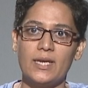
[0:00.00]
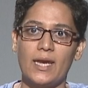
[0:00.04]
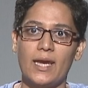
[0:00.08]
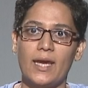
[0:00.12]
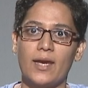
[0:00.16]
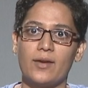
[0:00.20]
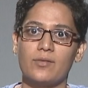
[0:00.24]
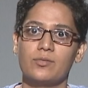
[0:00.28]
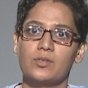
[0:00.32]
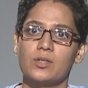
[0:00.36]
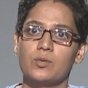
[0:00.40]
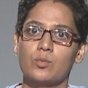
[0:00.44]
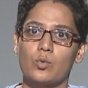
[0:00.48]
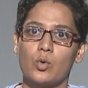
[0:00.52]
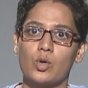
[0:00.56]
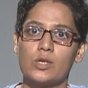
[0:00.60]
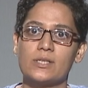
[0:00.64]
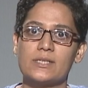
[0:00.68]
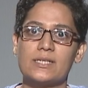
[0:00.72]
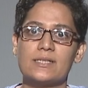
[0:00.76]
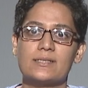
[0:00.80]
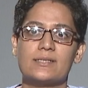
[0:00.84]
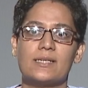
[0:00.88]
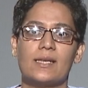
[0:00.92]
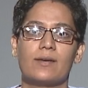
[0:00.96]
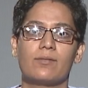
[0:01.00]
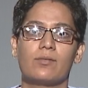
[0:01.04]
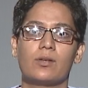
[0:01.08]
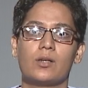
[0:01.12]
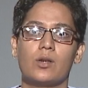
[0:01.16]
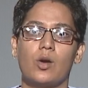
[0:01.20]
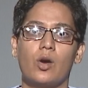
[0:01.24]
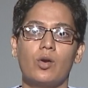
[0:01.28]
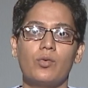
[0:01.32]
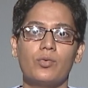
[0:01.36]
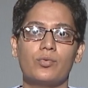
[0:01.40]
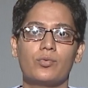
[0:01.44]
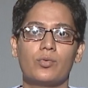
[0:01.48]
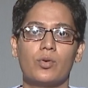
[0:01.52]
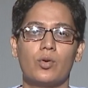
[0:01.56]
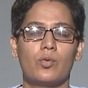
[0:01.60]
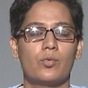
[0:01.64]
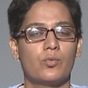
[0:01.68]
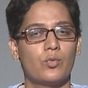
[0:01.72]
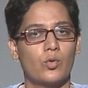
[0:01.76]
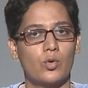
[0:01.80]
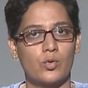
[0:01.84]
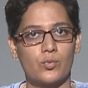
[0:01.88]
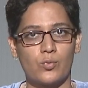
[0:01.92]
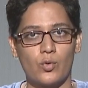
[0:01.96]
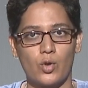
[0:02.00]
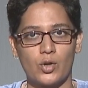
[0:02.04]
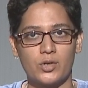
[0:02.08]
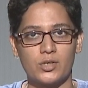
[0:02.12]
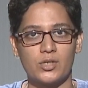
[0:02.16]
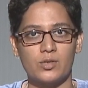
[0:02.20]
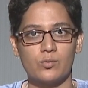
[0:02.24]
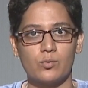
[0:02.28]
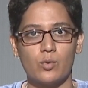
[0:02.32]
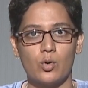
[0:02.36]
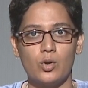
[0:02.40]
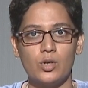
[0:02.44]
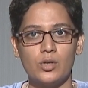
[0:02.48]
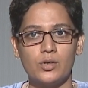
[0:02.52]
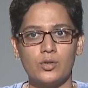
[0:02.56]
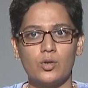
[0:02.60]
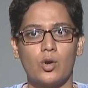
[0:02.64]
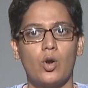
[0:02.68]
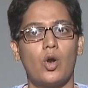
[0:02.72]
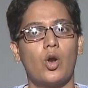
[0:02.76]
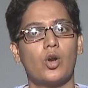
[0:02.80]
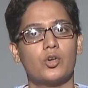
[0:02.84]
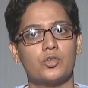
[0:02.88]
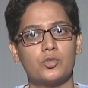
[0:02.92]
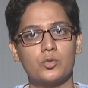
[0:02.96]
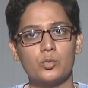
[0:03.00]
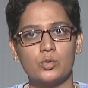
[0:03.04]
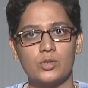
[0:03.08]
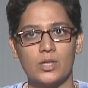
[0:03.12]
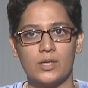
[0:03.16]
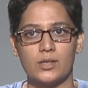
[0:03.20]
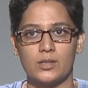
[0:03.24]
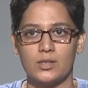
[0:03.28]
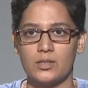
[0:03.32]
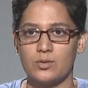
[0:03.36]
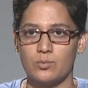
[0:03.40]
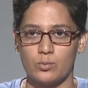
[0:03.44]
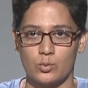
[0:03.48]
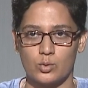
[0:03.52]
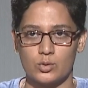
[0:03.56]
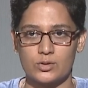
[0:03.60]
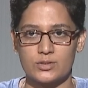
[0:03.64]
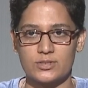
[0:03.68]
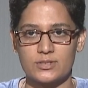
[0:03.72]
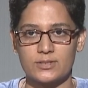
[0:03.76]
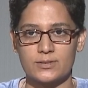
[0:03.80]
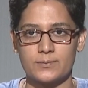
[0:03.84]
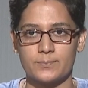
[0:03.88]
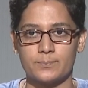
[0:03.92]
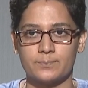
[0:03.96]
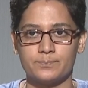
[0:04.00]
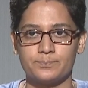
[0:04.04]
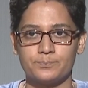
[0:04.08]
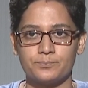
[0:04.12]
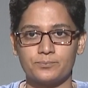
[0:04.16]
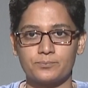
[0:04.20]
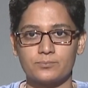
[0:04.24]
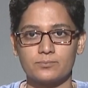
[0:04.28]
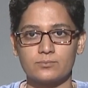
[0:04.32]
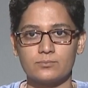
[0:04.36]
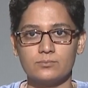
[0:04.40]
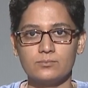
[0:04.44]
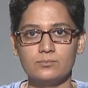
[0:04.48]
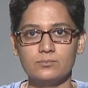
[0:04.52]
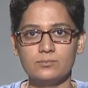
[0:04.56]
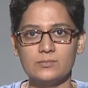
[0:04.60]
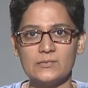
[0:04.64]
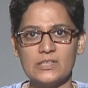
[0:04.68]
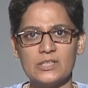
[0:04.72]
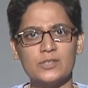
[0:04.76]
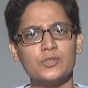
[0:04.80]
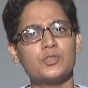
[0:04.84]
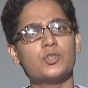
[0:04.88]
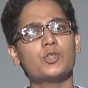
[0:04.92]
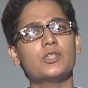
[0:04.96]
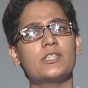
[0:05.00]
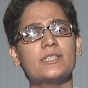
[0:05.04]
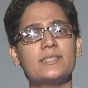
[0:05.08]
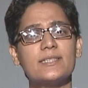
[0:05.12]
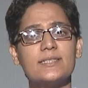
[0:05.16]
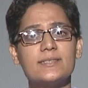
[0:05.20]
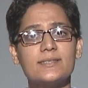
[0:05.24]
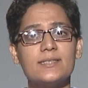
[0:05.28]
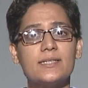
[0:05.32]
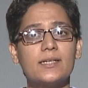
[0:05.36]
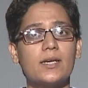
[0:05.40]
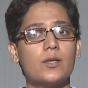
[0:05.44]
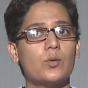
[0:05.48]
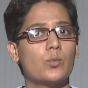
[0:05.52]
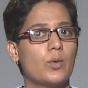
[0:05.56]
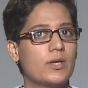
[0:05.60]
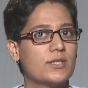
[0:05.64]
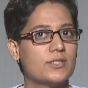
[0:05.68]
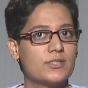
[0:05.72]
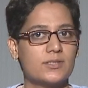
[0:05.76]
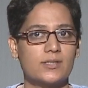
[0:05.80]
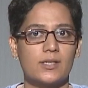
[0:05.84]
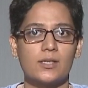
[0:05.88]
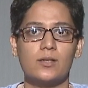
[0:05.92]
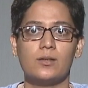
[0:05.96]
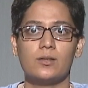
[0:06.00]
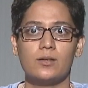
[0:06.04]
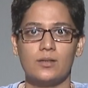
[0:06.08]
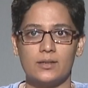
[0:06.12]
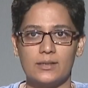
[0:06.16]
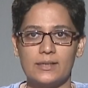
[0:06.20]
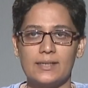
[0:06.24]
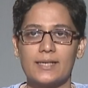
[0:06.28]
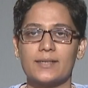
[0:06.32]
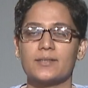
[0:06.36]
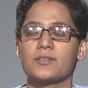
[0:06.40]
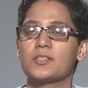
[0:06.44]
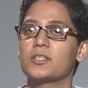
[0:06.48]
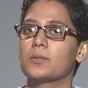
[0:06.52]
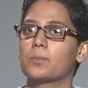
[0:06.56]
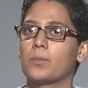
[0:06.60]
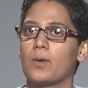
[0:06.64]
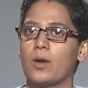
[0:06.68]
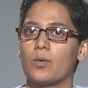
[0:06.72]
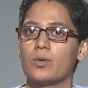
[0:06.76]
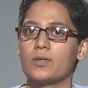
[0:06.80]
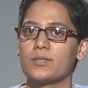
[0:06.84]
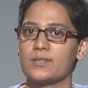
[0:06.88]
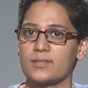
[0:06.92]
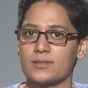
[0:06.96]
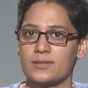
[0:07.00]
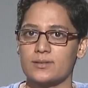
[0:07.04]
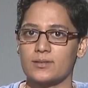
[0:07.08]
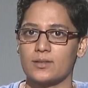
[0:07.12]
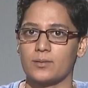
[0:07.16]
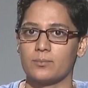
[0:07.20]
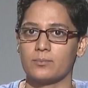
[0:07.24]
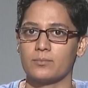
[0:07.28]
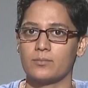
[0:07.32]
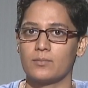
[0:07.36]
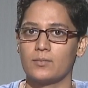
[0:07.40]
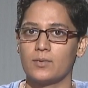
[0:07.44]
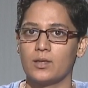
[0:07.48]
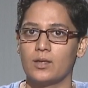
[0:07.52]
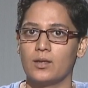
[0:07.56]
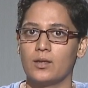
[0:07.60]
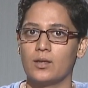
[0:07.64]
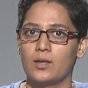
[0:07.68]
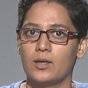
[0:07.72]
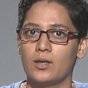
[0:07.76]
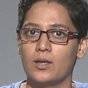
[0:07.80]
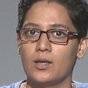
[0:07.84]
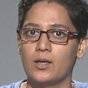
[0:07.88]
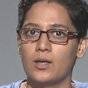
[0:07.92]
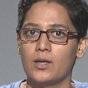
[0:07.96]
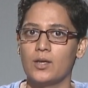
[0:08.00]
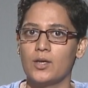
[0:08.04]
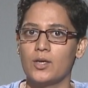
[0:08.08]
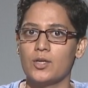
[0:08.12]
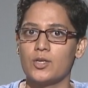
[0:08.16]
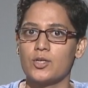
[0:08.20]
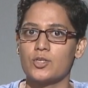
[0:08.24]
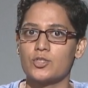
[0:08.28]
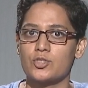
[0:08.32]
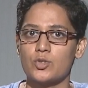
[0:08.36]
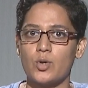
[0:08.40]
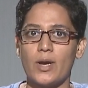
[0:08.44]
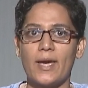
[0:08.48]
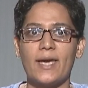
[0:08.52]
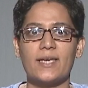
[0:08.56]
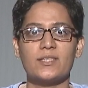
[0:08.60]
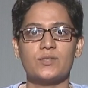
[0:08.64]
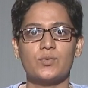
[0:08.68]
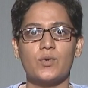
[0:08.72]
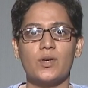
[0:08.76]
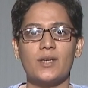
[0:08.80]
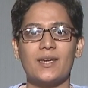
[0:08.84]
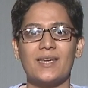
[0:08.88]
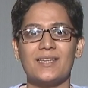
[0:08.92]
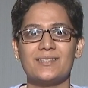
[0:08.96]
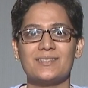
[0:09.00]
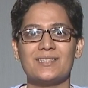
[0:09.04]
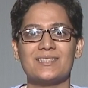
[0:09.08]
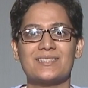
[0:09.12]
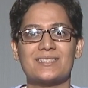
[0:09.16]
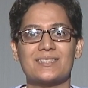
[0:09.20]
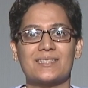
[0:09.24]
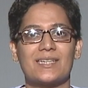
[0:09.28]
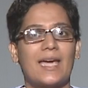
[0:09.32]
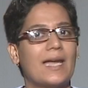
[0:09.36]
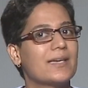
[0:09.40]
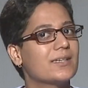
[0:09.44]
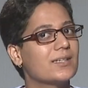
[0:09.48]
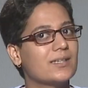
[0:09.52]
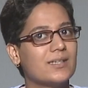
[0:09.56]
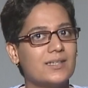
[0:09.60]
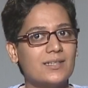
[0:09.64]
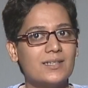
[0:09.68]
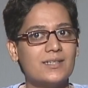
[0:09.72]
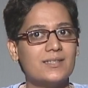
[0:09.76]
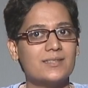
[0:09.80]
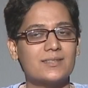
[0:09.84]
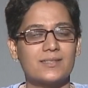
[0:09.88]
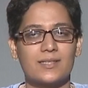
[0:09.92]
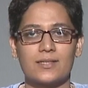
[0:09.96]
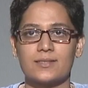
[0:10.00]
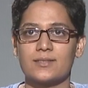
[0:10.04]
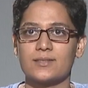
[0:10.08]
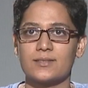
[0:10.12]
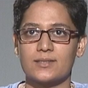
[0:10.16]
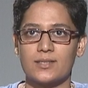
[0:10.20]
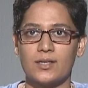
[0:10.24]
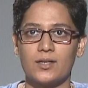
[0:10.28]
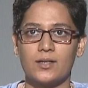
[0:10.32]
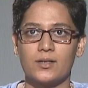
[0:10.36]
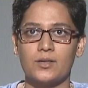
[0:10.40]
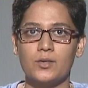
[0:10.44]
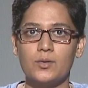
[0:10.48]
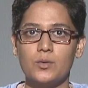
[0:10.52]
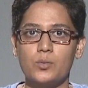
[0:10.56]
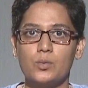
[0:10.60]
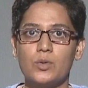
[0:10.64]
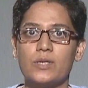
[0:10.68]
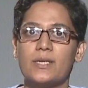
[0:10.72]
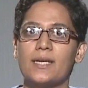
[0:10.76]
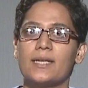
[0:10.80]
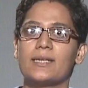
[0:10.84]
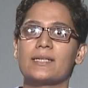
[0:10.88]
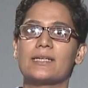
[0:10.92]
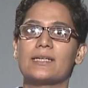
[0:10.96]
have the voltage level of 440 volt or 230 volts. So this is the conventional electric power system. So as far as its category is concerned, we can